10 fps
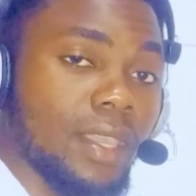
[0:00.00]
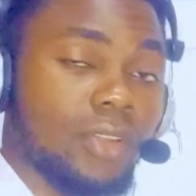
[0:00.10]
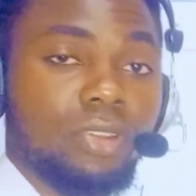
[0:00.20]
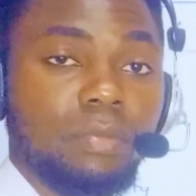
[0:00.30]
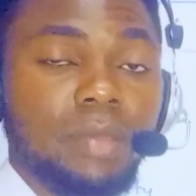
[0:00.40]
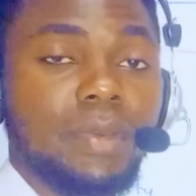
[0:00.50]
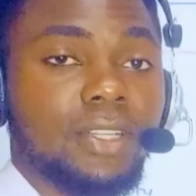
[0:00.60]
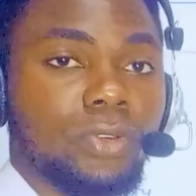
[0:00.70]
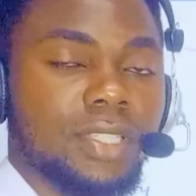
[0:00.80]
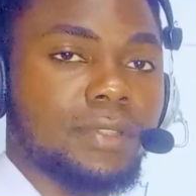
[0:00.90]
And remember, the
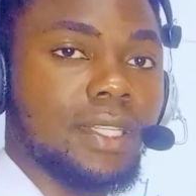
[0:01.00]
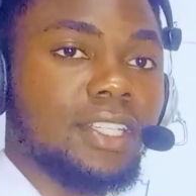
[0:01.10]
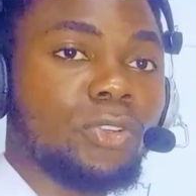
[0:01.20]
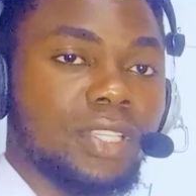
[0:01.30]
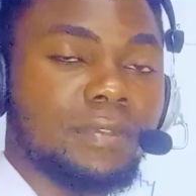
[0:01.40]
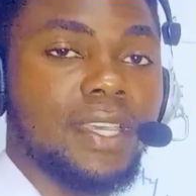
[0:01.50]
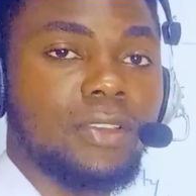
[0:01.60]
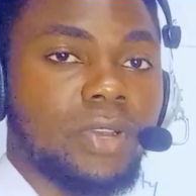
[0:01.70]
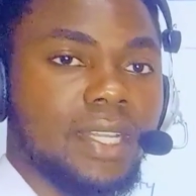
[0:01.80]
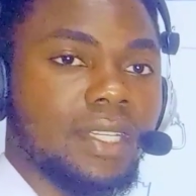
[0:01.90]
detoxifying
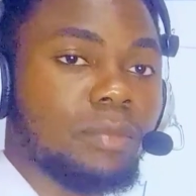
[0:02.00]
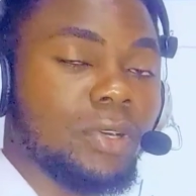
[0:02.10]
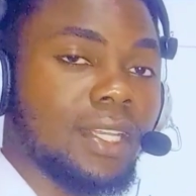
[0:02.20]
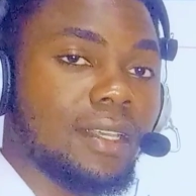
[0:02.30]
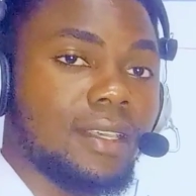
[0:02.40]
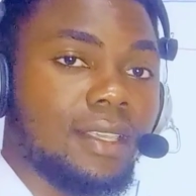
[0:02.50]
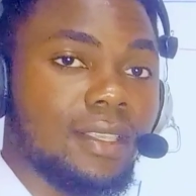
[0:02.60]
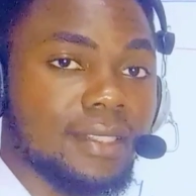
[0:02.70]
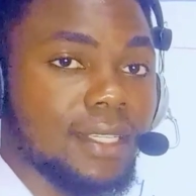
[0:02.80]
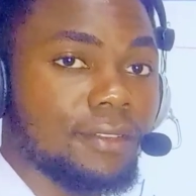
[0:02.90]
organ in the body
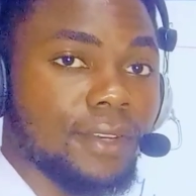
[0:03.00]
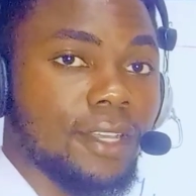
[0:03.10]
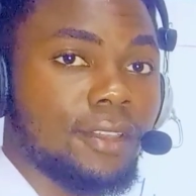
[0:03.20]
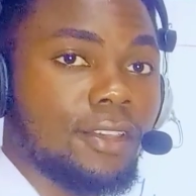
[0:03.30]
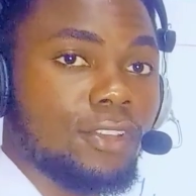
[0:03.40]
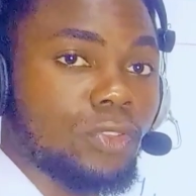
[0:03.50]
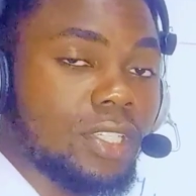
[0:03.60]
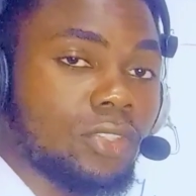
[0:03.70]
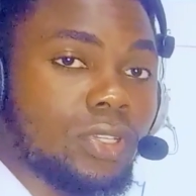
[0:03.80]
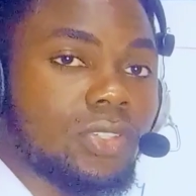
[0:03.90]
is the liver. So
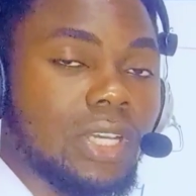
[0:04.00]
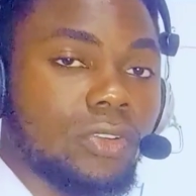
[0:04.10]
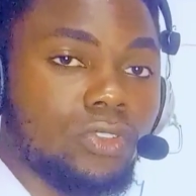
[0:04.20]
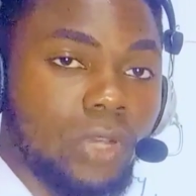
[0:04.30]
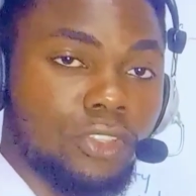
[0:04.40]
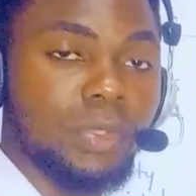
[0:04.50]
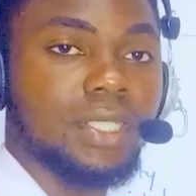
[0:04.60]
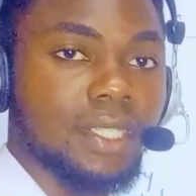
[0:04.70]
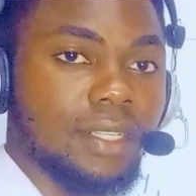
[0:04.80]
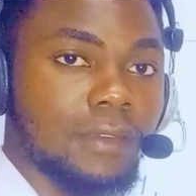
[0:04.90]
these toxins are going to accumulate
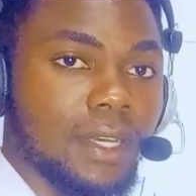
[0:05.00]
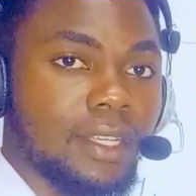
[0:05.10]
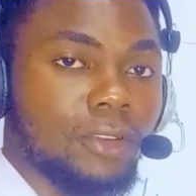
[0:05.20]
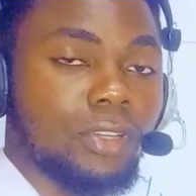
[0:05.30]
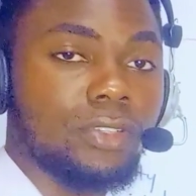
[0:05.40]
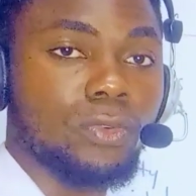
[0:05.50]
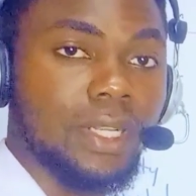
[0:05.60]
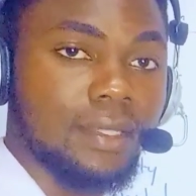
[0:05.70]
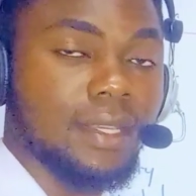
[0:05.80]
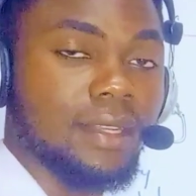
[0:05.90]
in the liver. They are going to
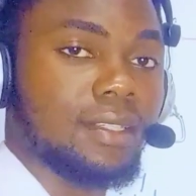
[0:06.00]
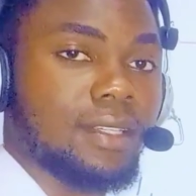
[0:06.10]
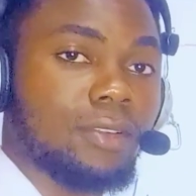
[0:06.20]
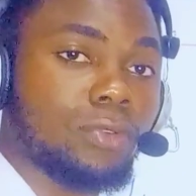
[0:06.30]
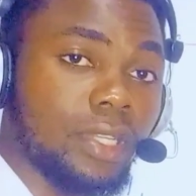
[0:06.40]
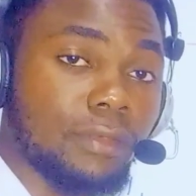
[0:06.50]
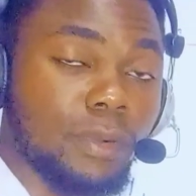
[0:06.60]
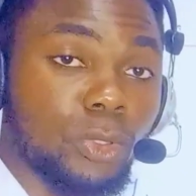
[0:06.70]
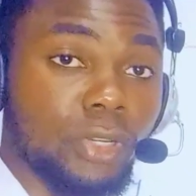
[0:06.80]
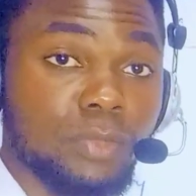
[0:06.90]
elicit a chronic
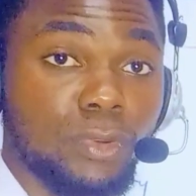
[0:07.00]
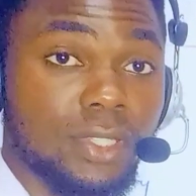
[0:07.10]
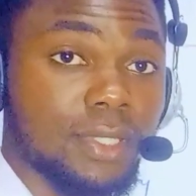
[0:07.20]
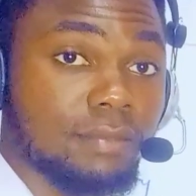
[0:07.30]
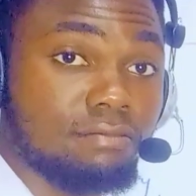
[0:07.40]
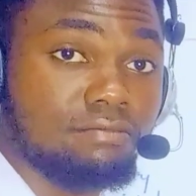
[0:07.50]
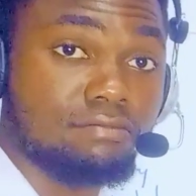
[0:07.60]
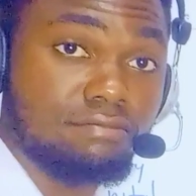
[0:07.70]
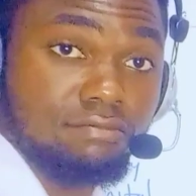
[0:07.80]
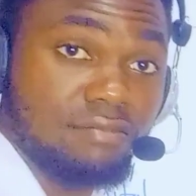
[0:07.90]
inflammatory response,
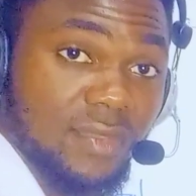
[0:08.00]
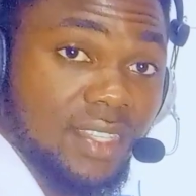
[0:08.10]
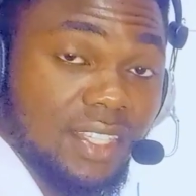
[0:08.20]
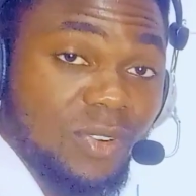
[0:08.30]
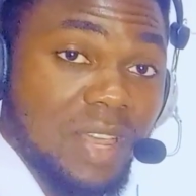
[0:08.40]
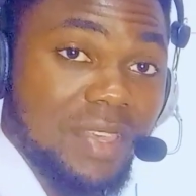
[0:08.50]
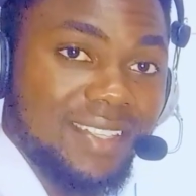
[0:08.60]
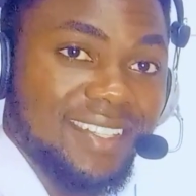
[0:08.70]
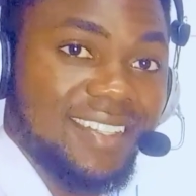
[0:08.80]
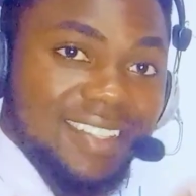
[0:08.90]
cell
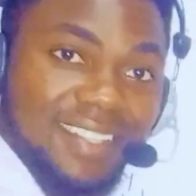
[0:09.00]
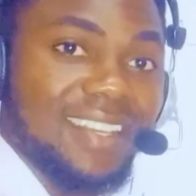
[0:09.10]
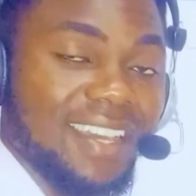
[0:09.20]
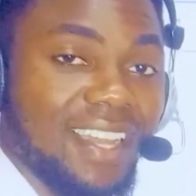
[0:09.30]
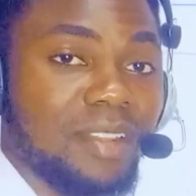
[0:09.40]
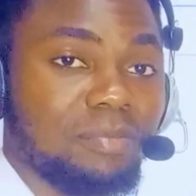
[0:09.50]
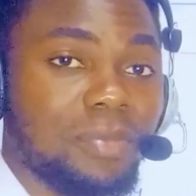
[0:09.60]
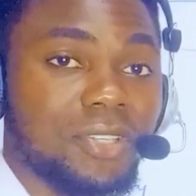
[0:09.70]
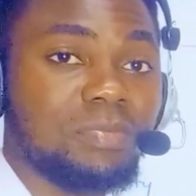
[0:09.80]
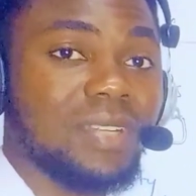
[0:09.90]
damage, and
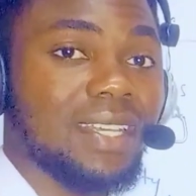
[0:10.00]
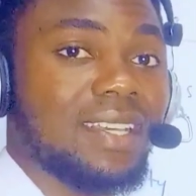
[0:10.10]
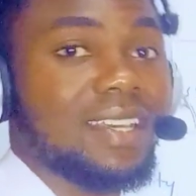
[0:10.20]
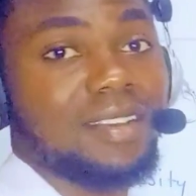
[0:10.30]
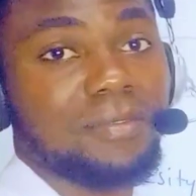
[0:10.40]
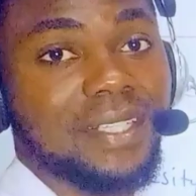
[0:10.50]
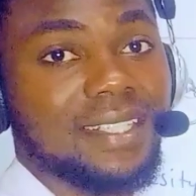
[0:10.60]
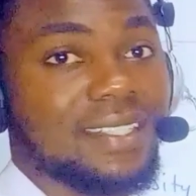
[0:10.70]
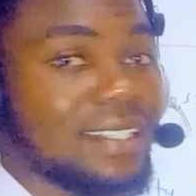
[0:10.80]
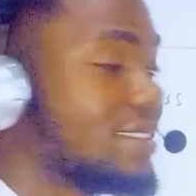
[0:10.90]
possibly fatty
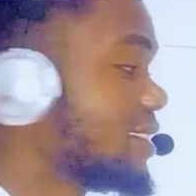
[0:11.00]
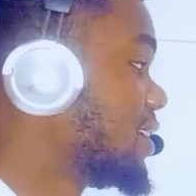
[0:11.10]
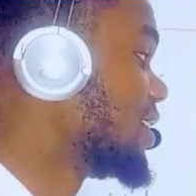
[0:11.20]
change.